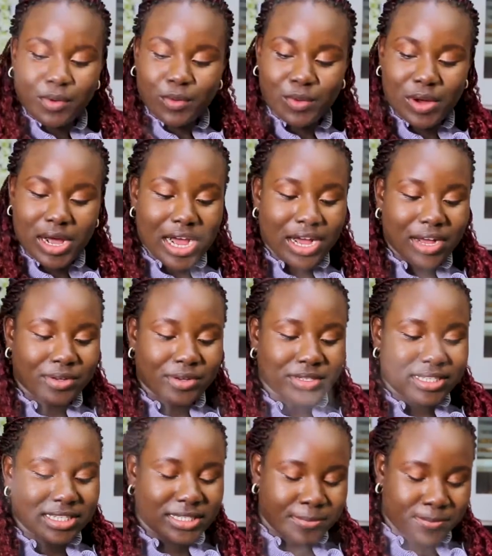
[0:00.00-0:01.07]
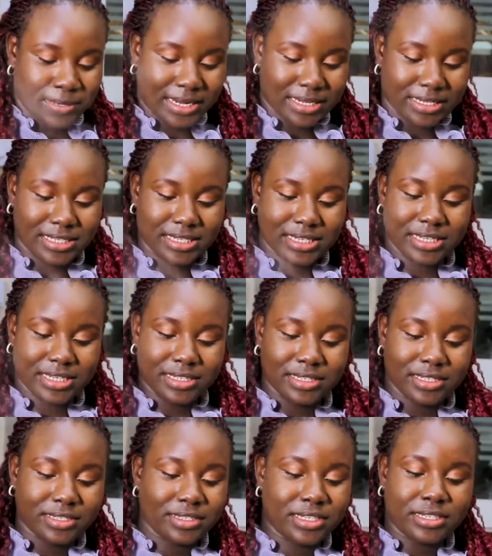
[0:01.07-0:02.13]
Wow, this plantain
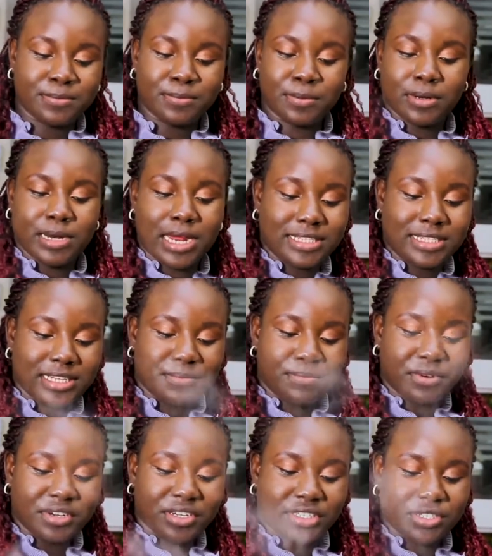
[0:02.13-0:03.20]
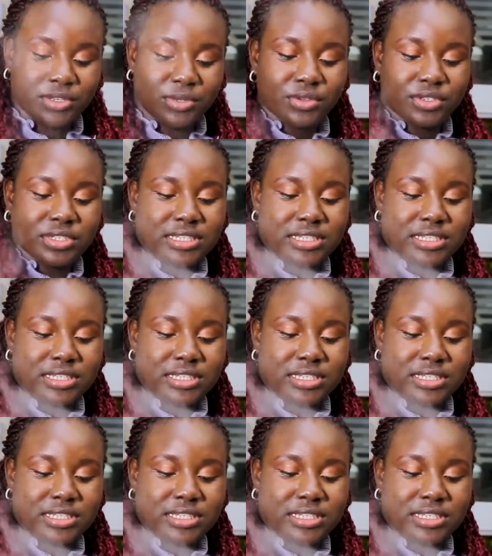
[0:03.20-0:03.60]
porridge looks